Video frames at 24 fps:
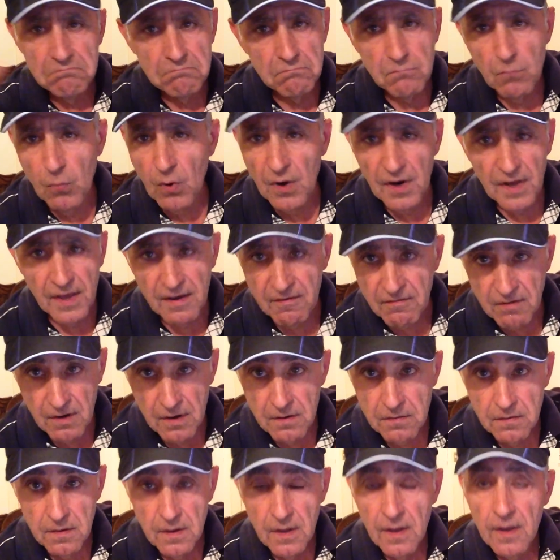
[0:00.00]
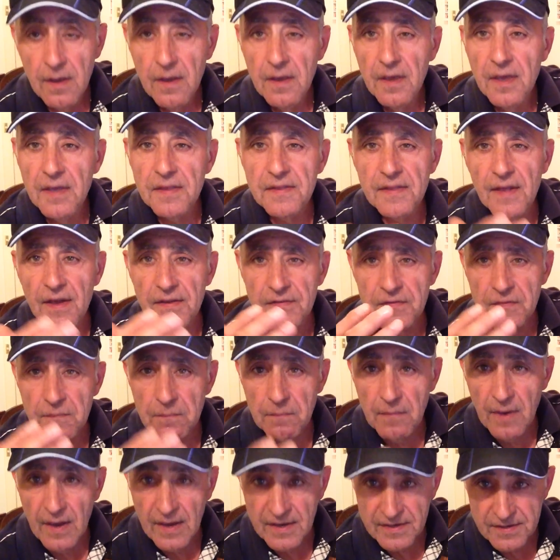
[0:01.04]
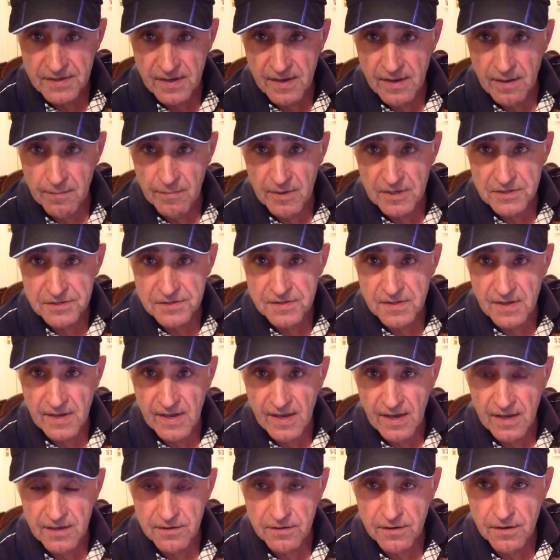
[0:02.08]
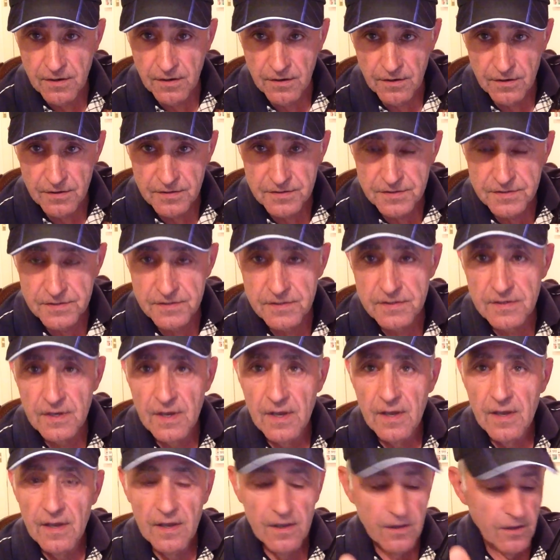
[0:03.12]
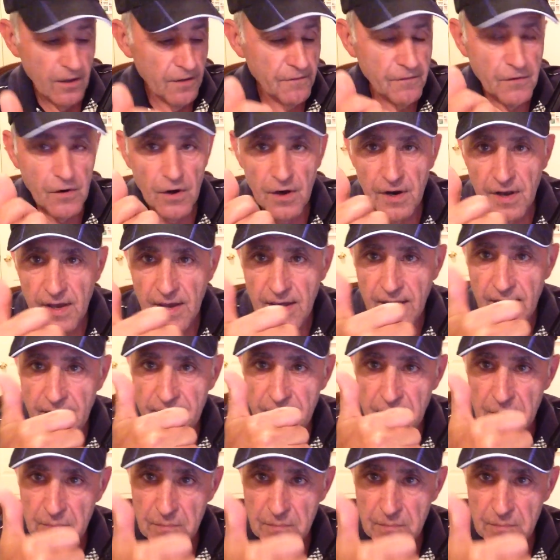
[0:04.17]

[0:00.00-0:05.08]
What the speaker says: whatever. It doesn't matter how much the gun costs. You've got to have a